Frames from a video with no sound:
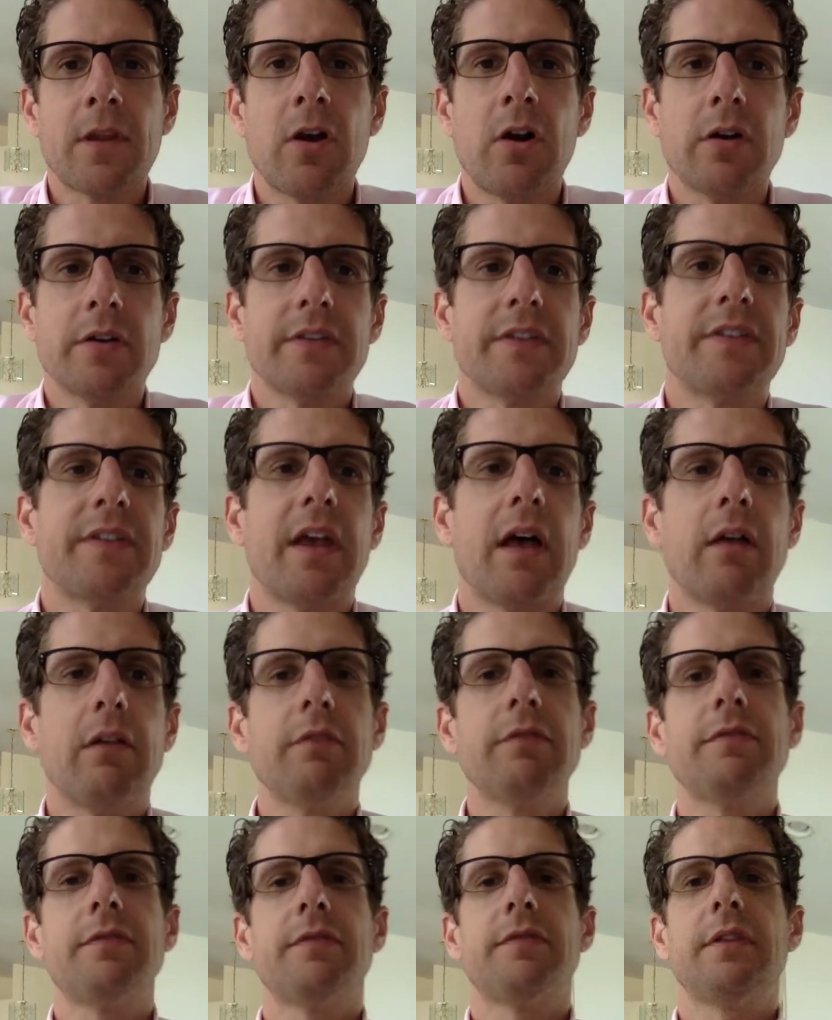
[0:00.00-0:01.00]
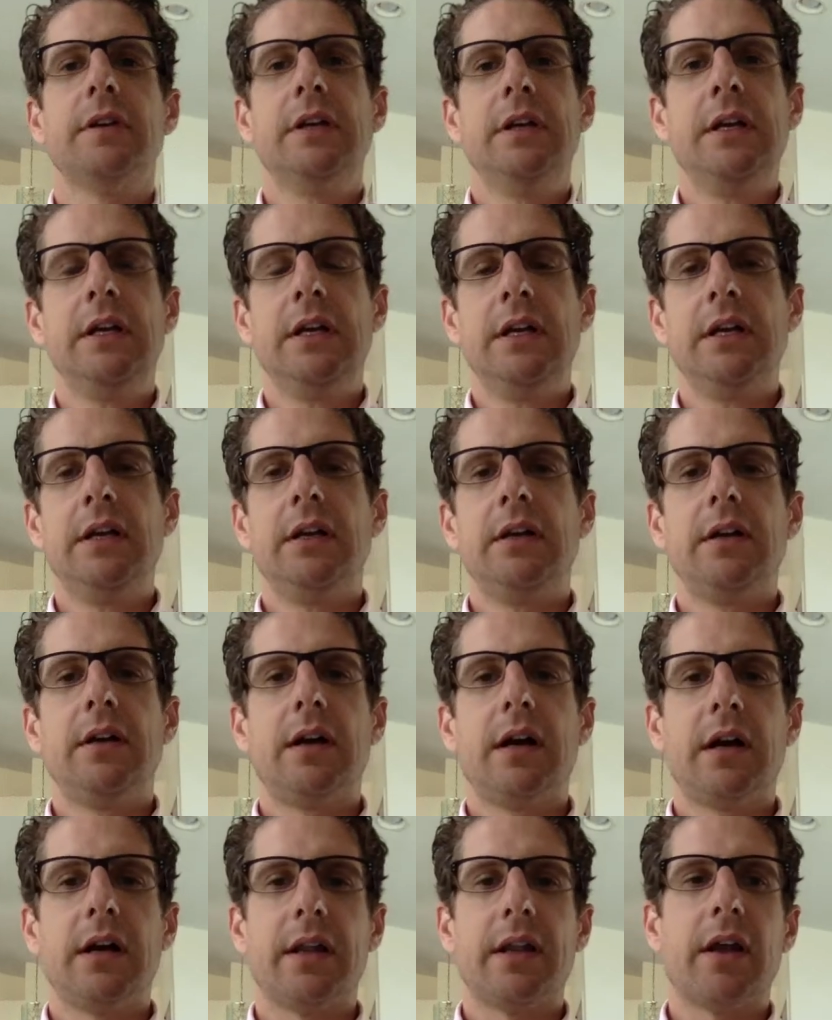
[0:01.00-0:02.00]
ourself
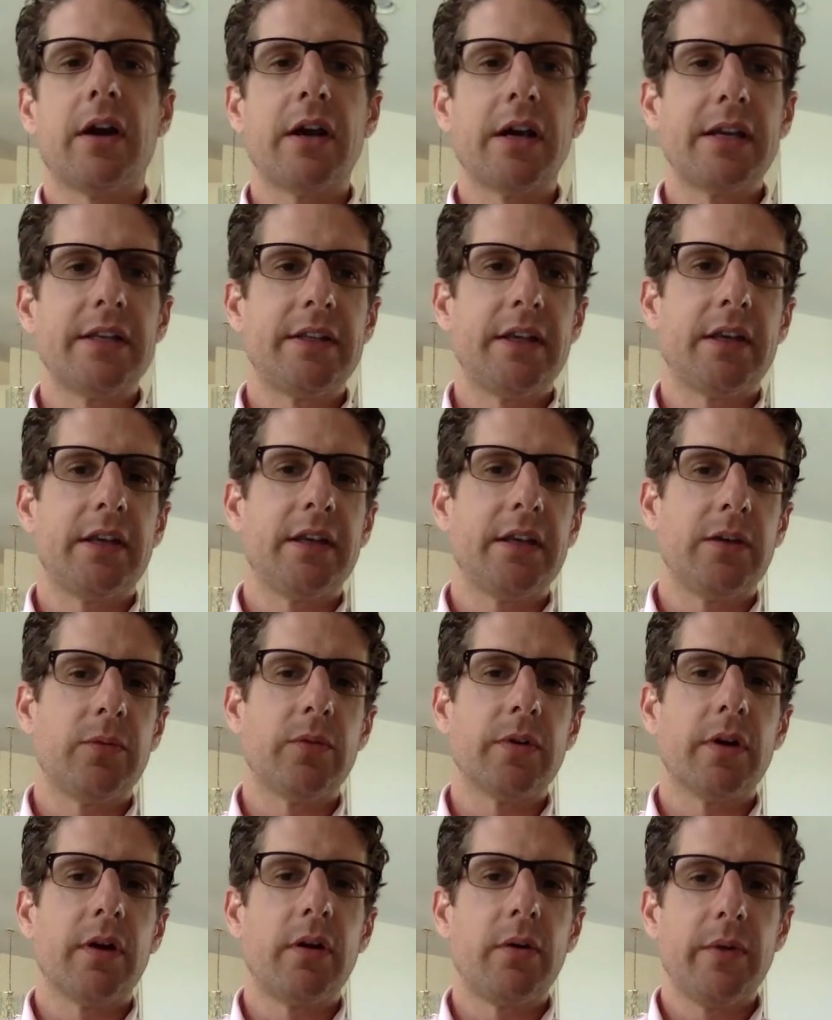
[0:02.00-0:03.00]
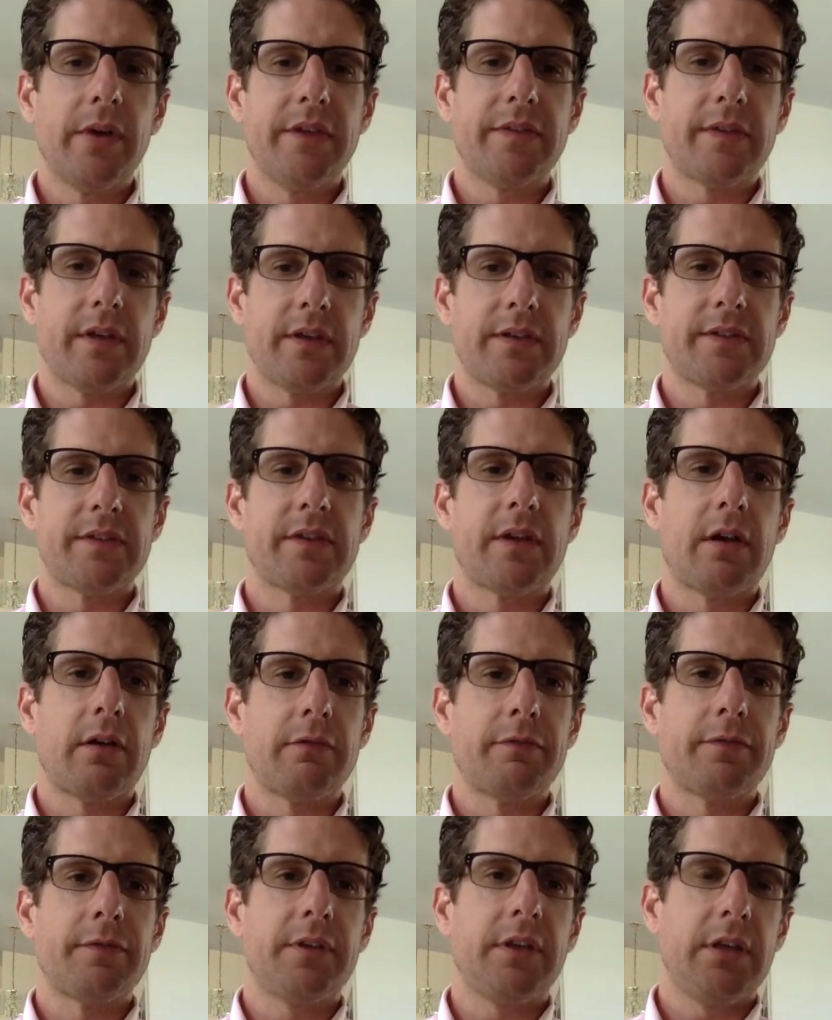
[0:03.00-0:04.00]
on our identity, we're always a
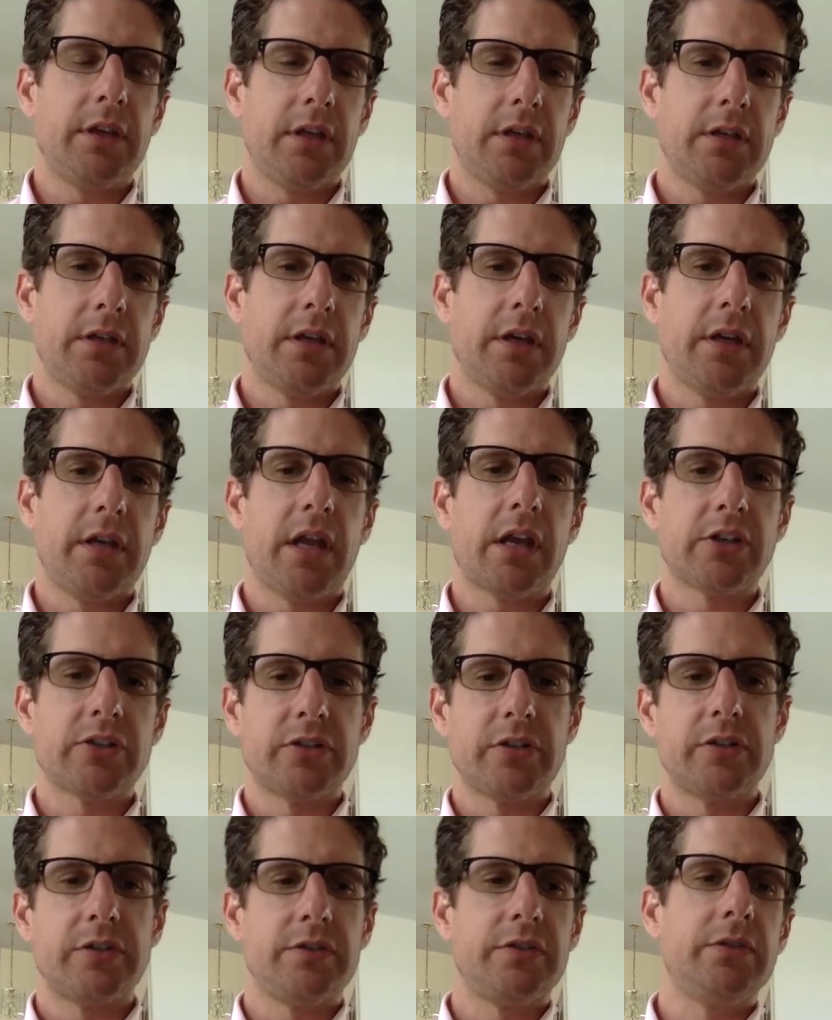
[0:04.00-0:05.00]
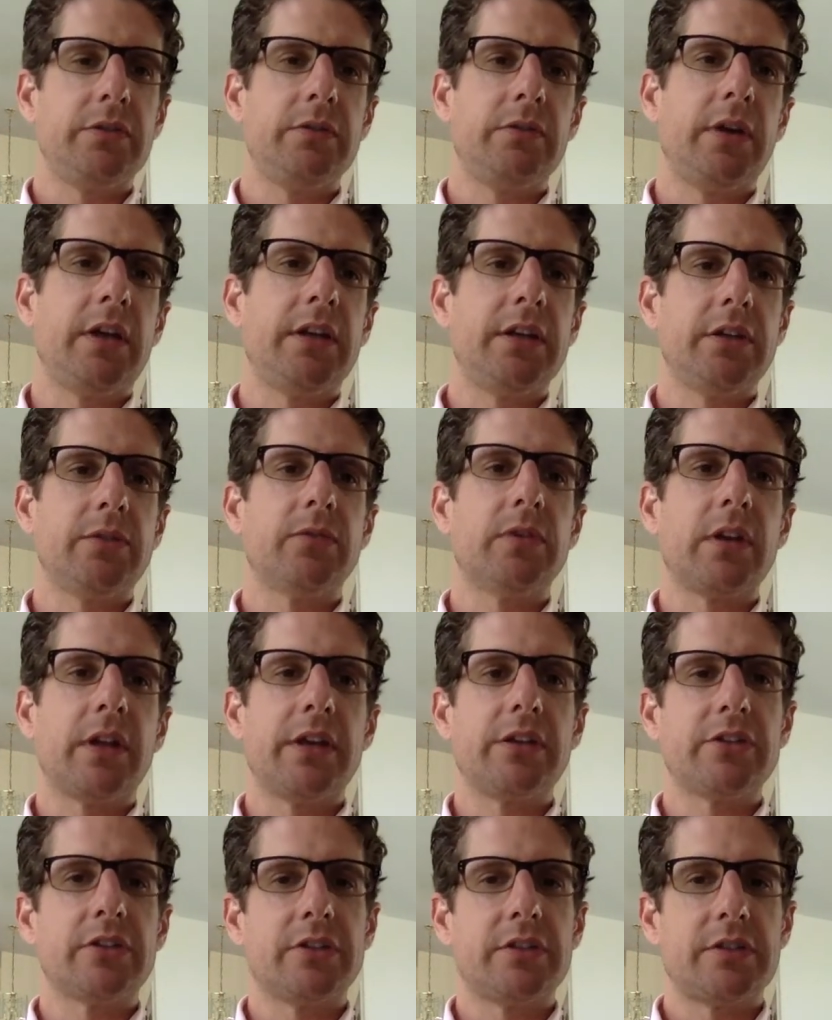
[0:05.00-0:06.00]
self in connection to and in
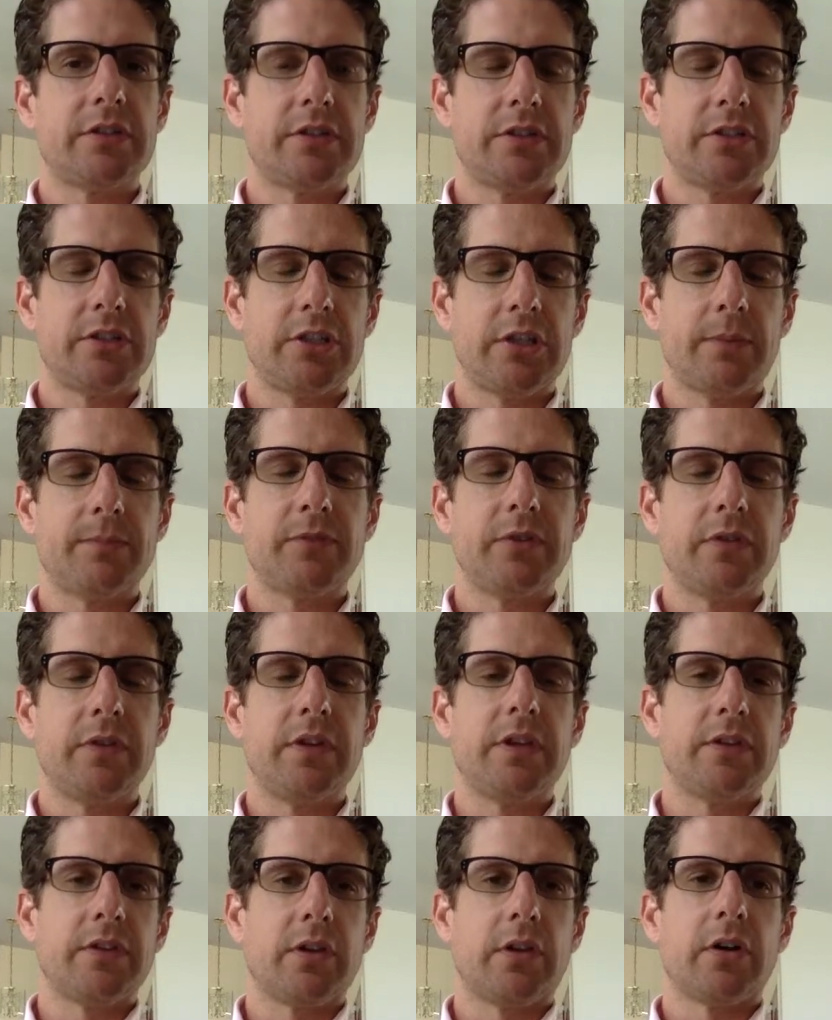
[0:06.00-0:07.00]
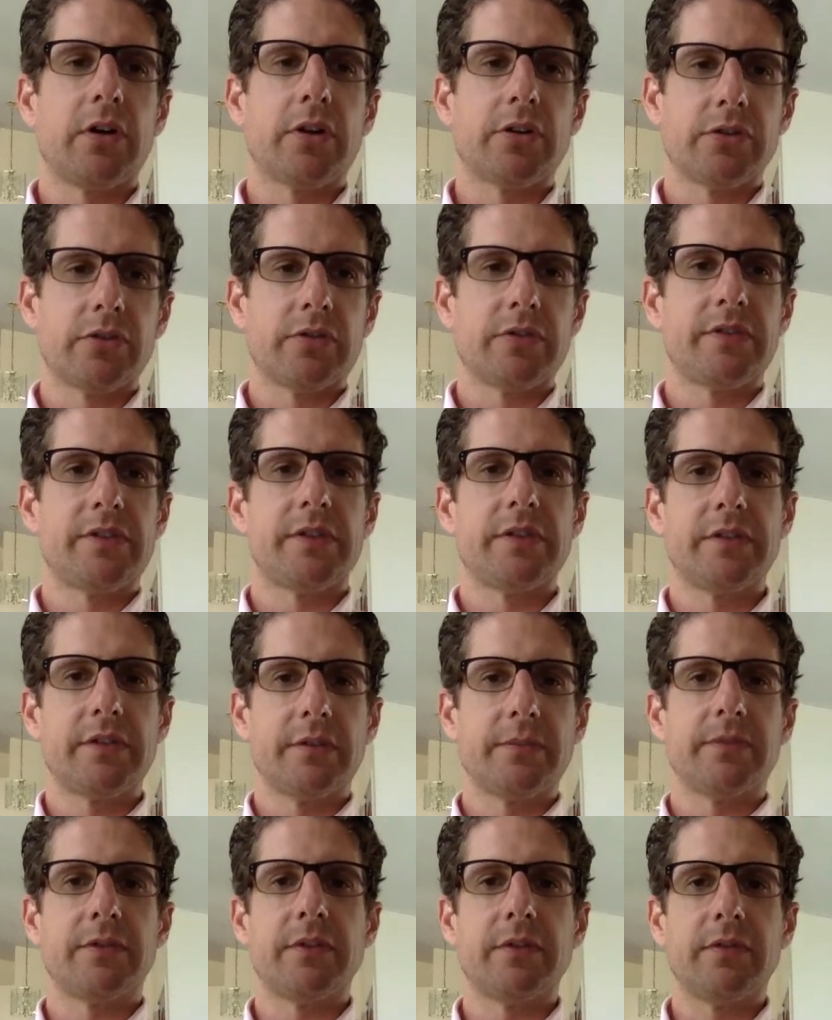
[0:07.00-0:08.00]
relationship to these larger
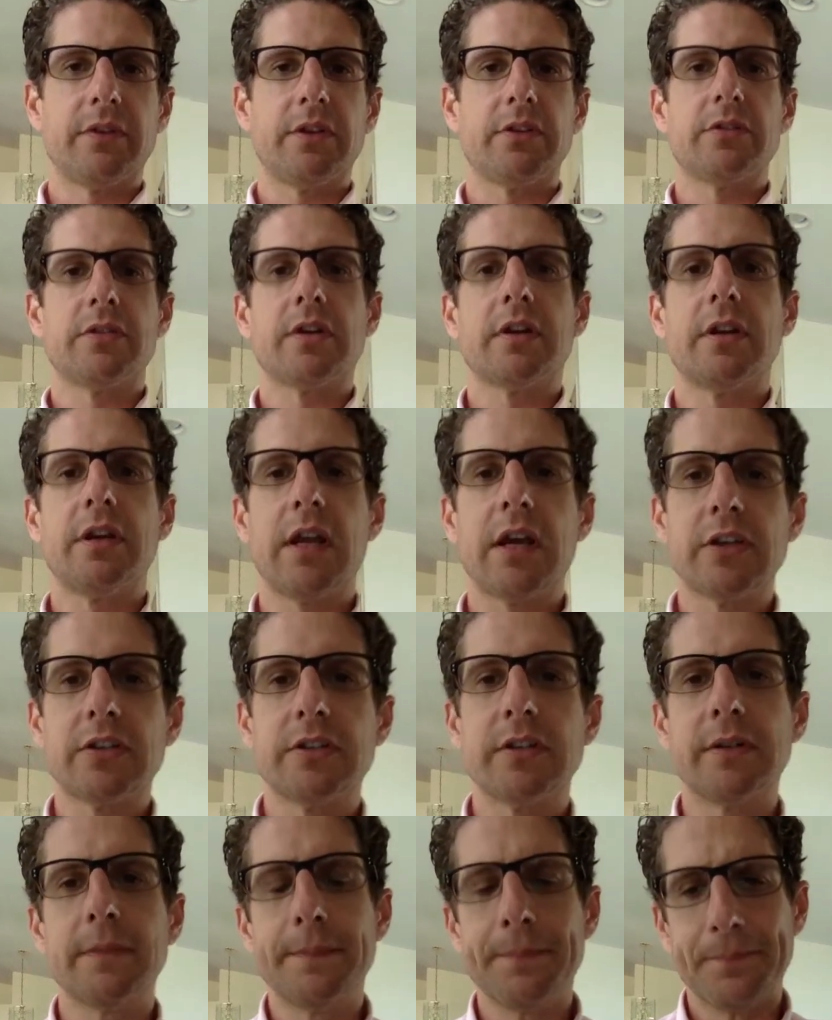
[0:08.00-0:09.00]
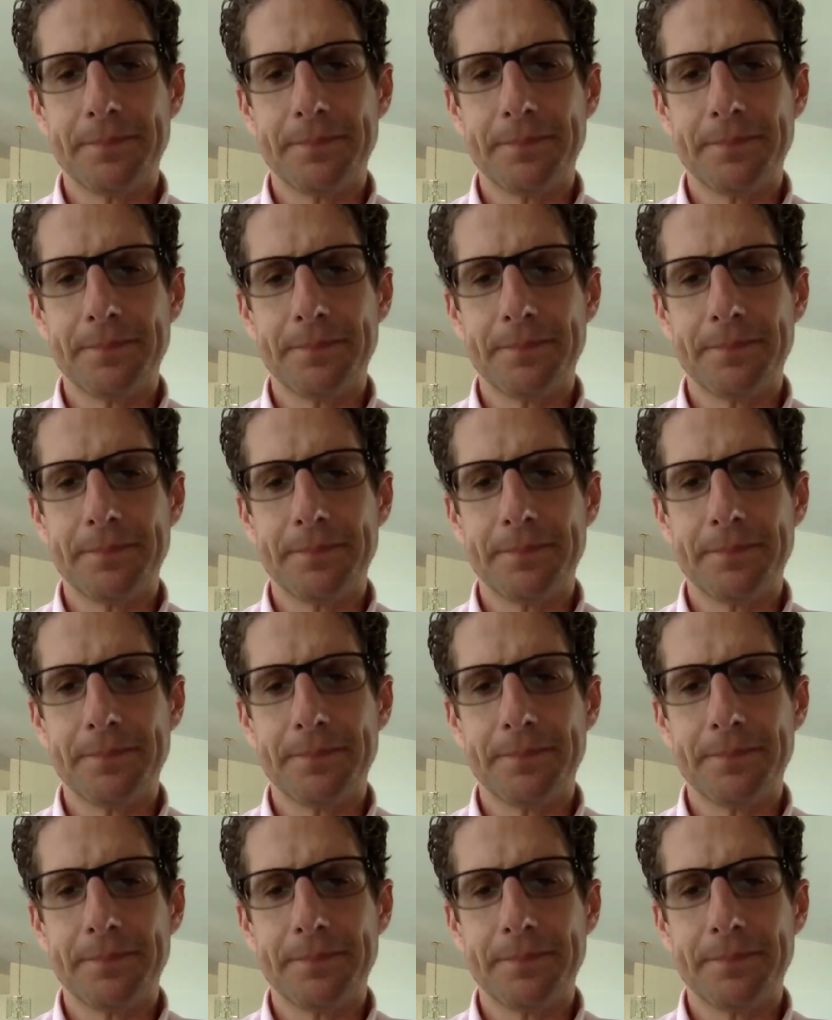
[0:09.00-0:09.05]
systems of interconnection.